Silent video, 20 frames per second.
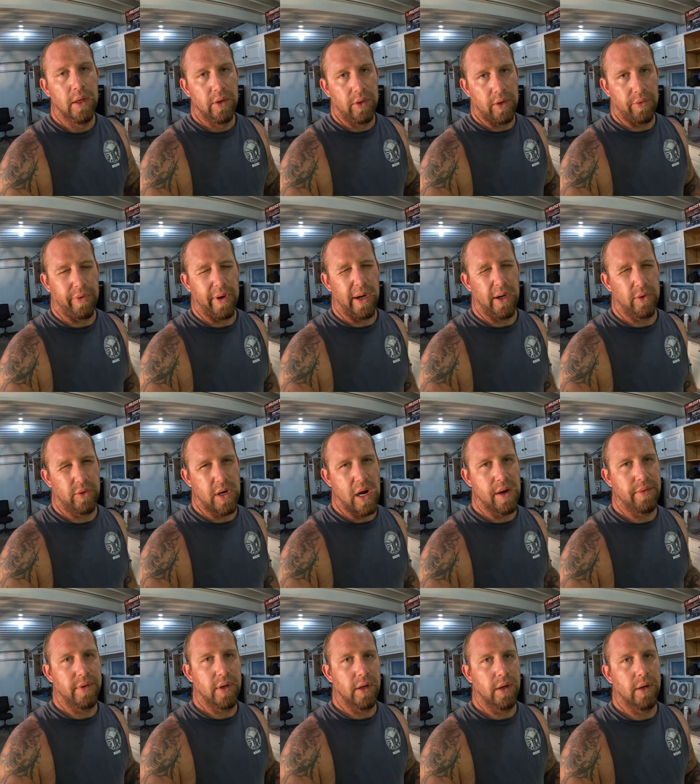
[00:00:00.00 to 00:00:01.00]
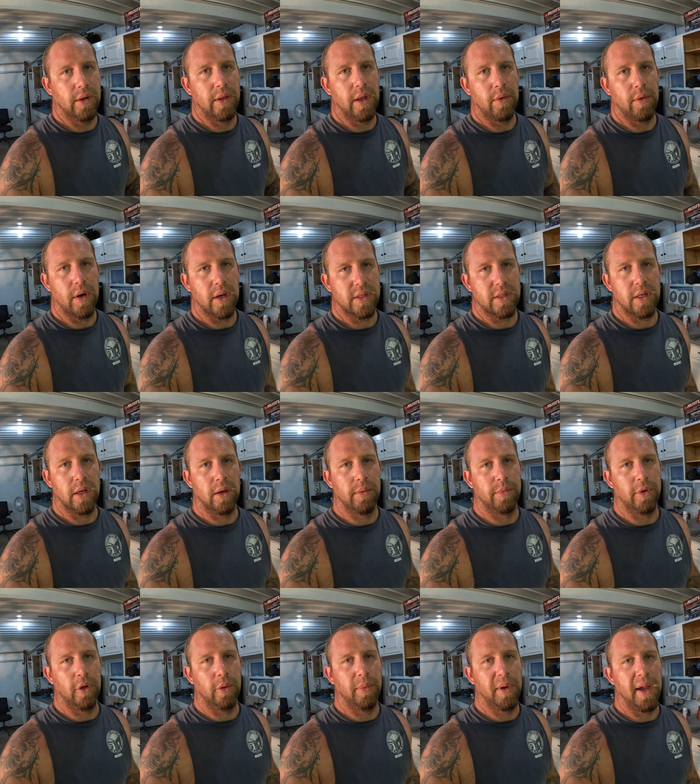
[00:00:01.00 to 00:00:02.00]
the final drive gear and they rust
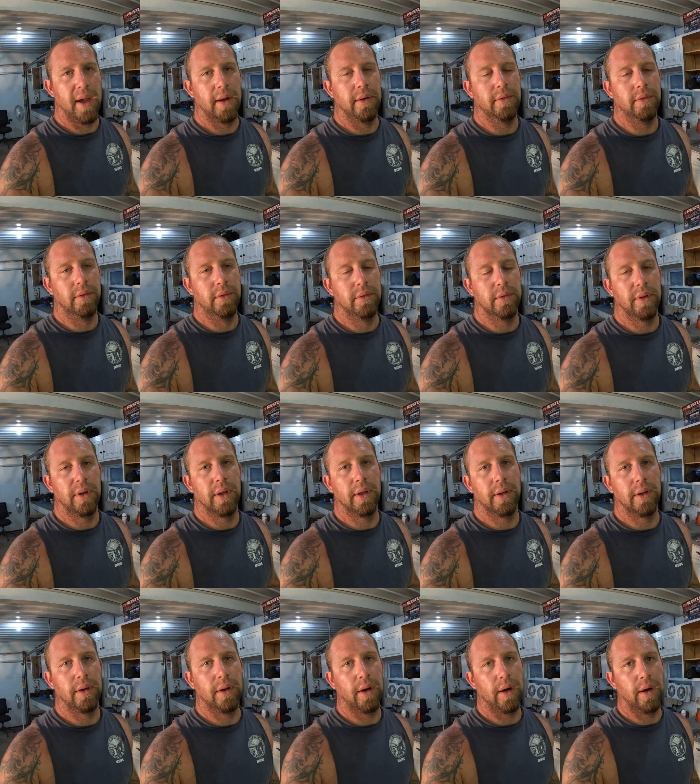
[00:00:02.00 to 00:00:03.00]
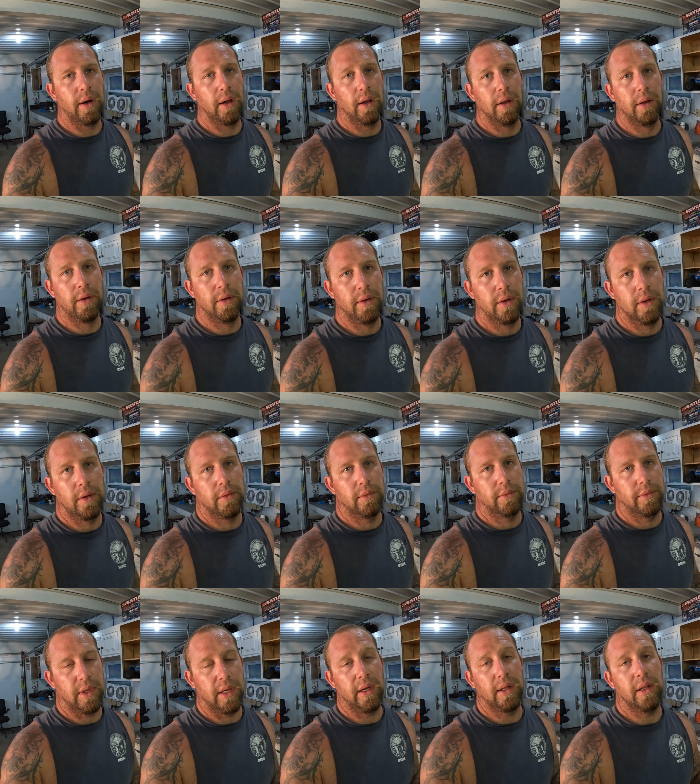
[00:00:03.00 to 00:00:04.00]
up real bad, and
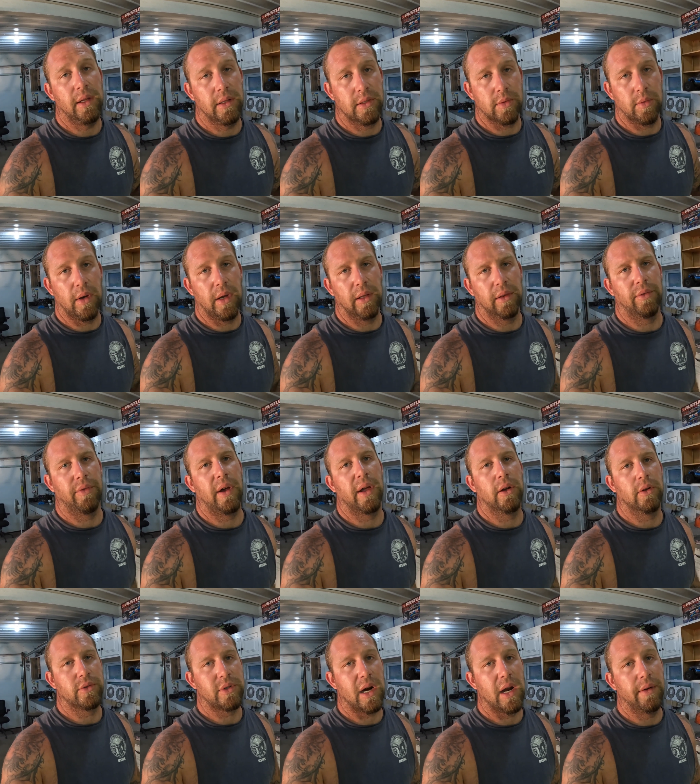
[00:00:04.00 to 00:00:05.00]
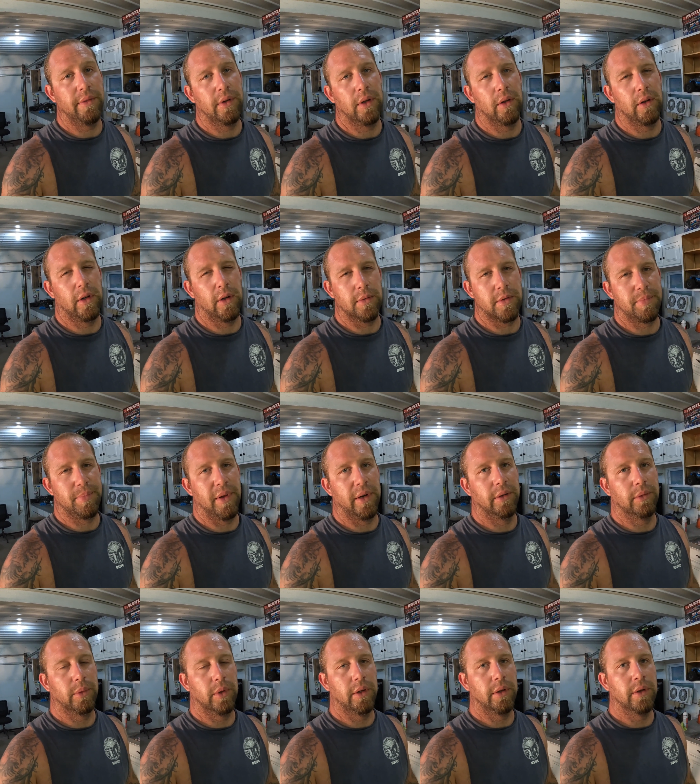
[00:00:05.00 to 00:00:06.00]
then it eats away at the final drive and you'll end up
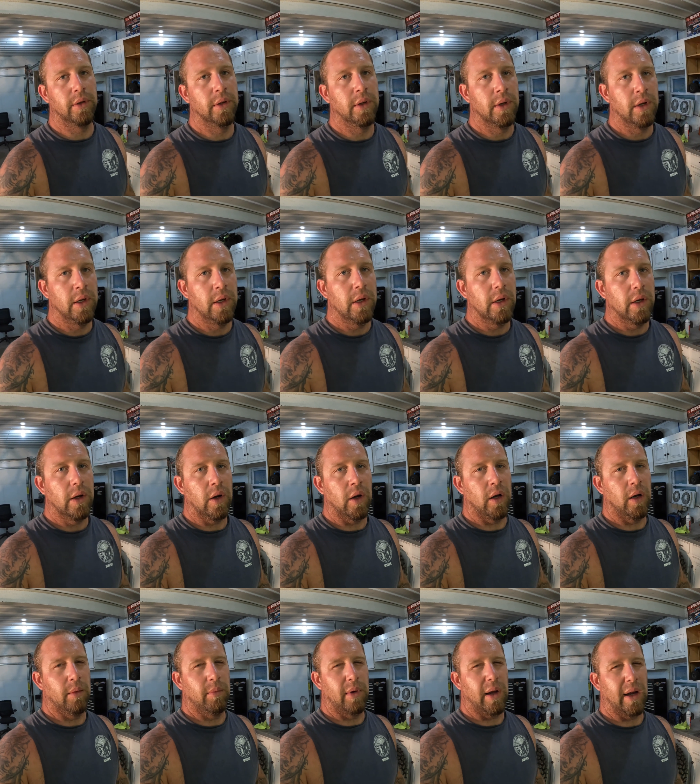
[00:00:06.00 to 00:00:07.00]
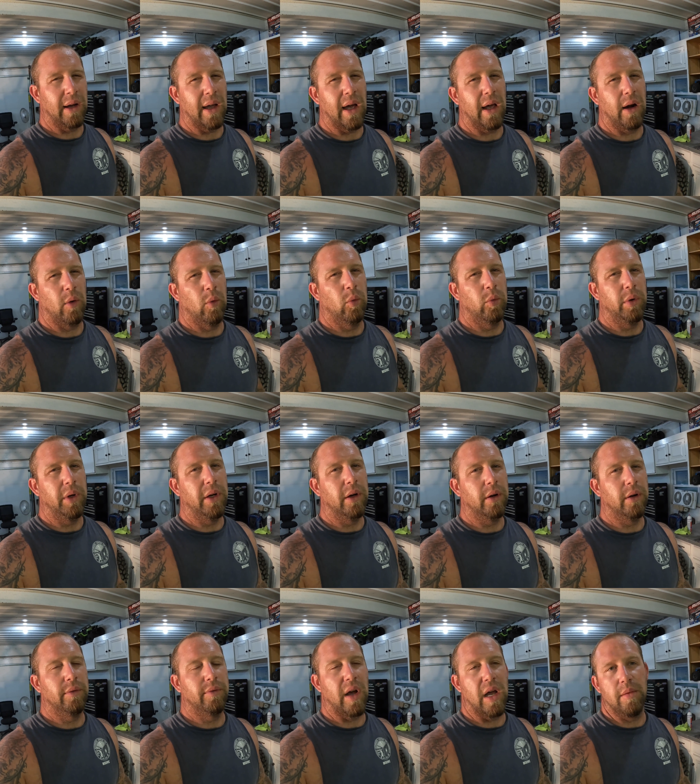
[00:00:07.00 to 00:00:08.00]
spinning one. I got a
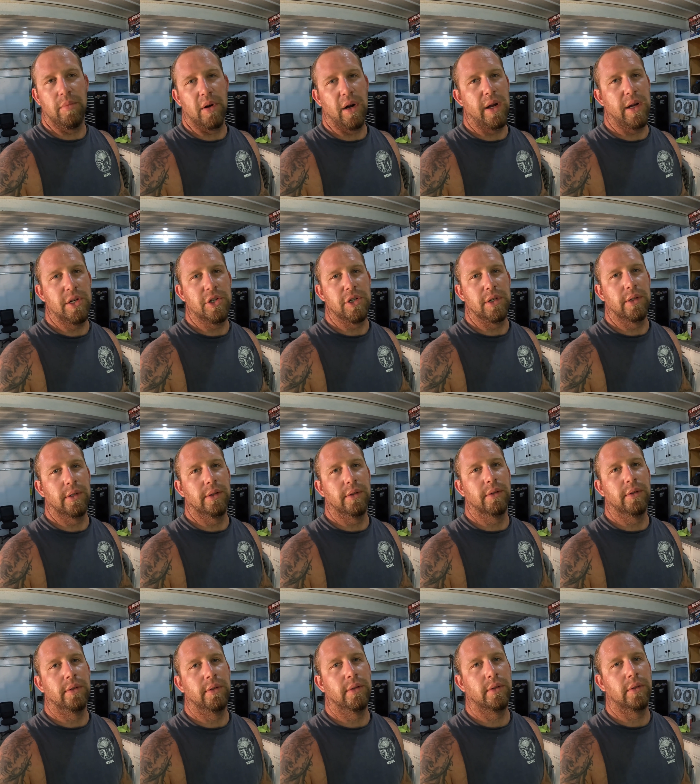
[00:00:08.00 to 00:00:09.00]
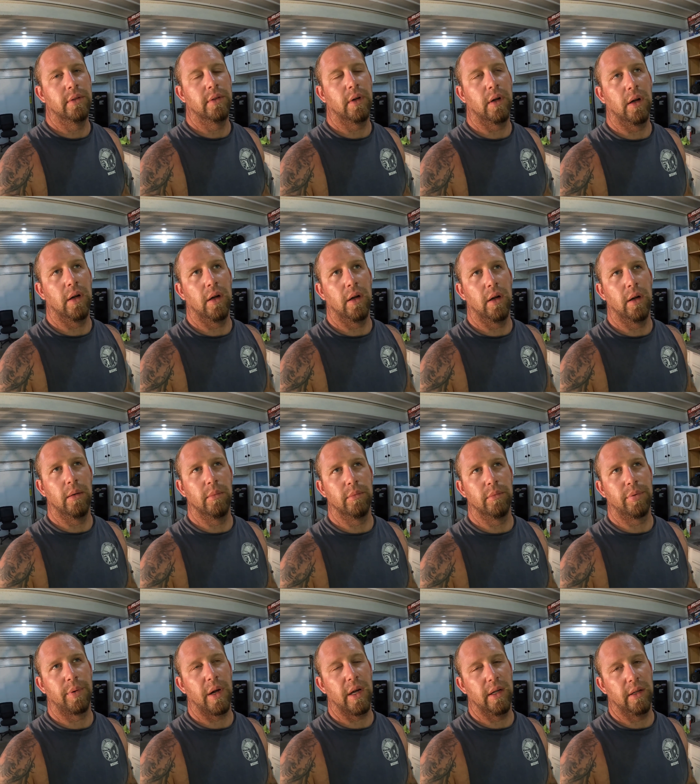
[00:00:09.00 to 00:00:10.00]
weird vibration
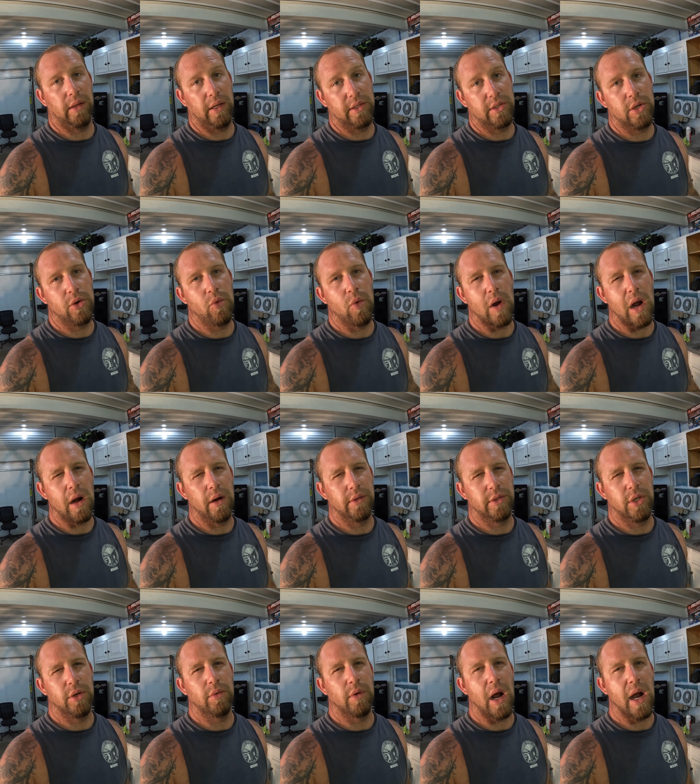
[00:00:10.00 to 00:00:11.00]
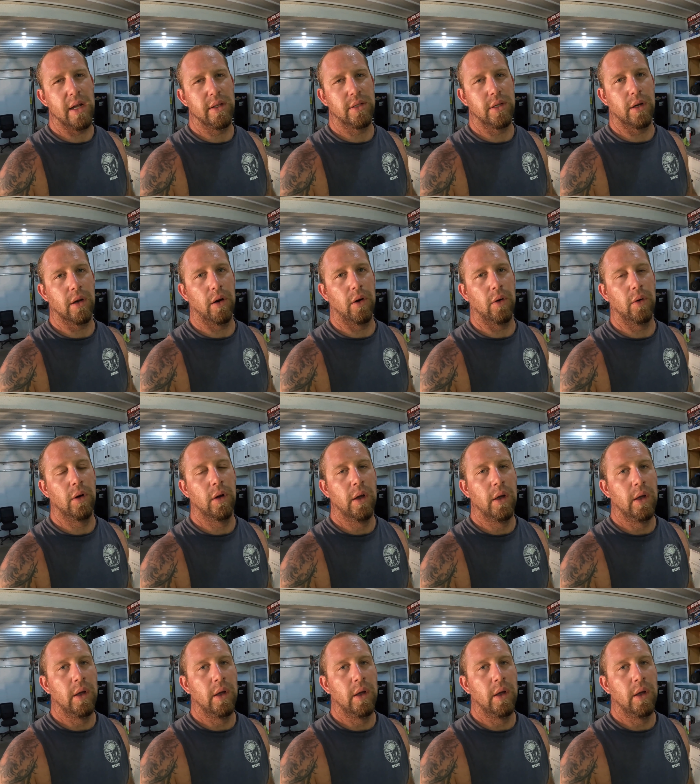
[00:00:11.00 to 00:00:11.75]
probably like two rides ago,